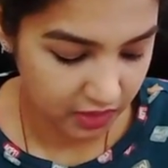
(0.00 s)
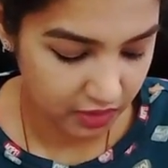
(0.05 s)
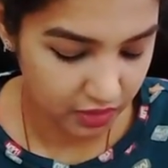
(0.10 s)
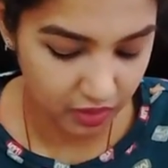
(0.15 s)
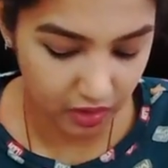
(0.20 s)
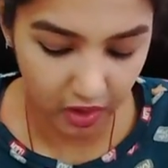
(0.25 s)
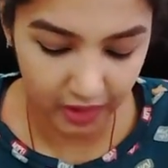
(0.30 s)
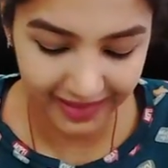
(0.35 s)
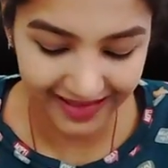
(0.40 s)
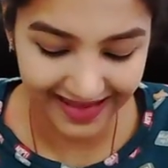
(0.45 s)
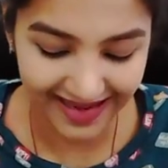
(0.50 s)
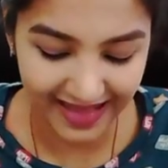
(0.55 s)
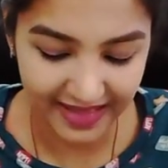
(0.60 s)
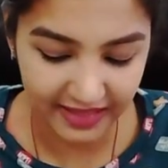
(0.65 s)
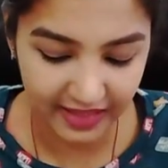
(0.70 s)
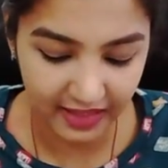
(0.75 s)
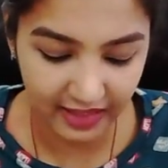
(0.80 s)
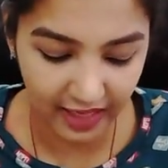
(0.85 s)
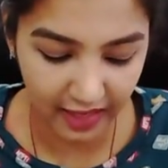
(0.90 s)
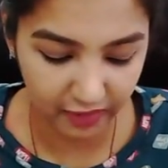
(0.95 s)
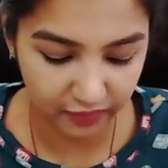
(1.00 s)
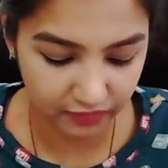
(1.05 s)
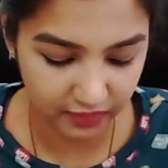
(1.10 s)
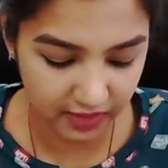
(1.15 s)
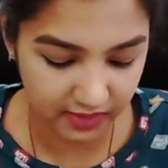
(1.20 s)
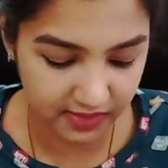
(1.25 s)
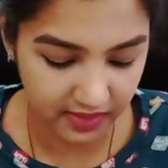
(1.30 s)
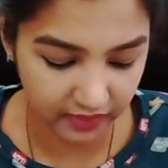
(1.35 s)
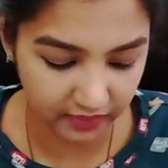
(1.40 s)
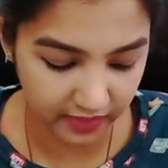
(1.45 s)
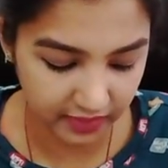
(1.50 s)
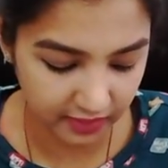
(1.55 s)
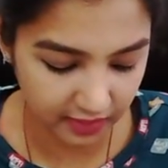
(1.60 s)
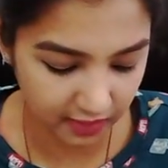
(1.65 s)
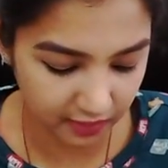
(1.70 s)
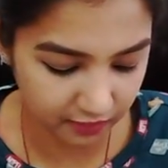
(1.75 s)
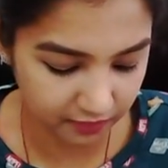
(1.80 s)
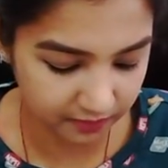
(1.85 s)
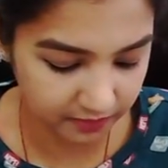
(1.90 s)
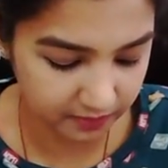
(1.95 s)
You're not liking how things are right
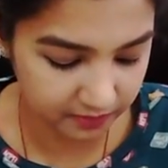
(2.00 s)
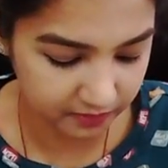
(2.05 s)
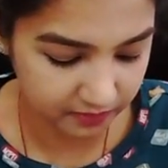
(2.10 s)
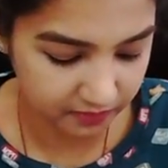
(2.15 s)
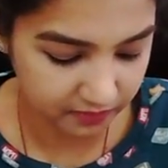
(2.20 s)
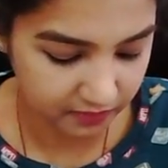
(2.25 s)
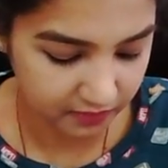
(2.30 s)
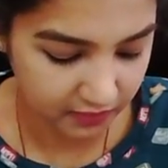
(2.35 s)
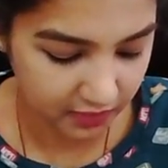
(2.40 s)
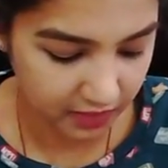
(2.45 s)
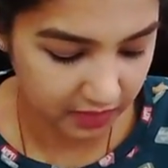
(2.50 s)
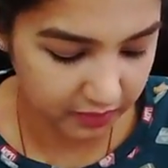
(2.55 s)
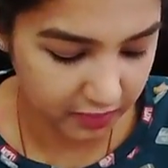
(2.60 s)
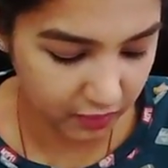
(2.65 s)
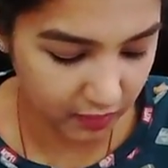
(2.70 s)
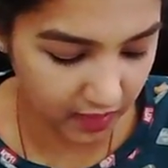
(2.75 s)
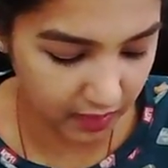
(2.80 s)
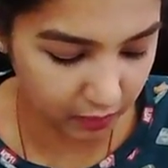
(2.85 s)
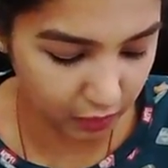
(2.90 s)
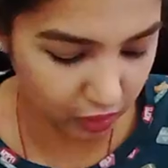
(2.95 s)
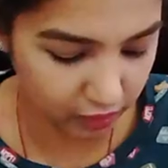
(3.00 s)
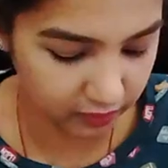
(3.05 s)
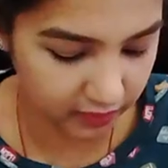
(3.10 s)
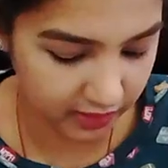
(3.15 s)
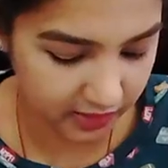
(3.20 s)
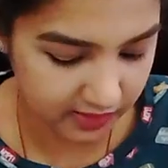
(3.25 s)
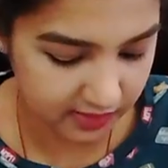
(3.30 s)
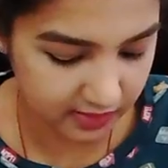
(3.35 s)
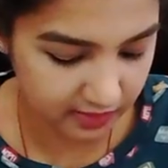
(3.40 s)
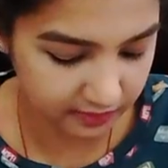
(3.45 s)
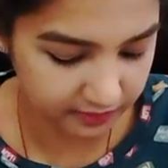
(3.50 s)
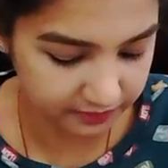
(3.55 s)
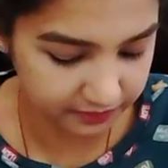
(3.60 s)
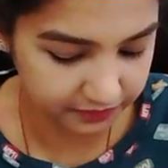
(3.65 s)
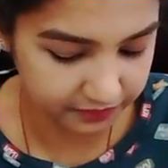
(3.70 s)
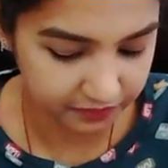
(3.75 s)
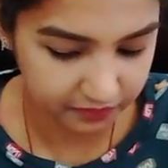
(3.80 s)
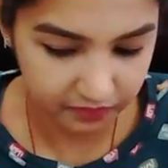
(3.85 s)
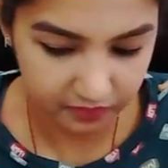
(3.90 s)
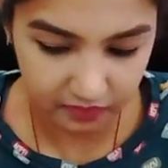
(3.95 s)
now. Give me one more,
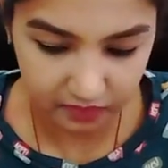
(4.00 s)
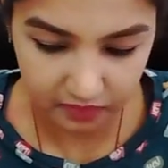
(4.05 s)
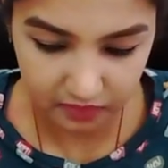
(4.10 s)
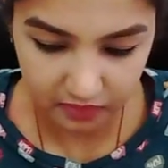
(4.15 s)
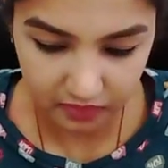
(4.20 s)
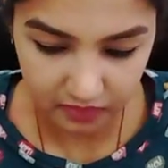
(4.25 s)
please.